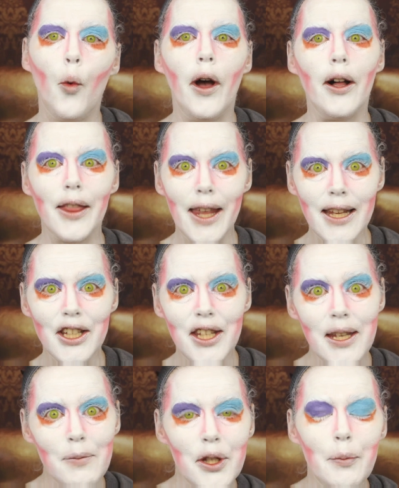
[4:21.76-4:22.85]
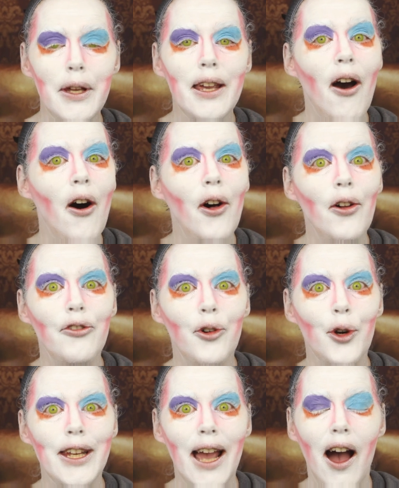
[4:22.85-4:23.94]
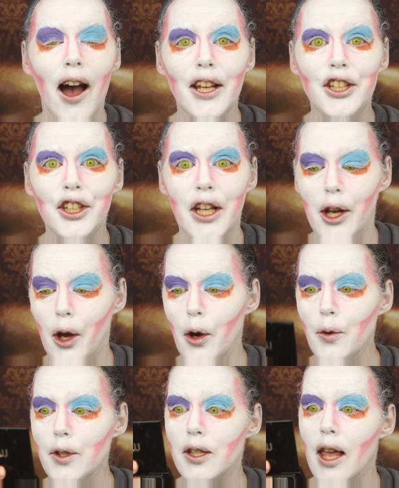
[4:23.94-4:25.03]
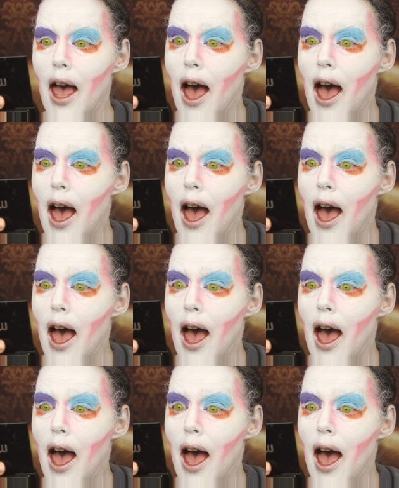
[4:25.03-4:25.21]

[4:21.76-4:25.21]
Well, that seems to be all for the eyeshadows.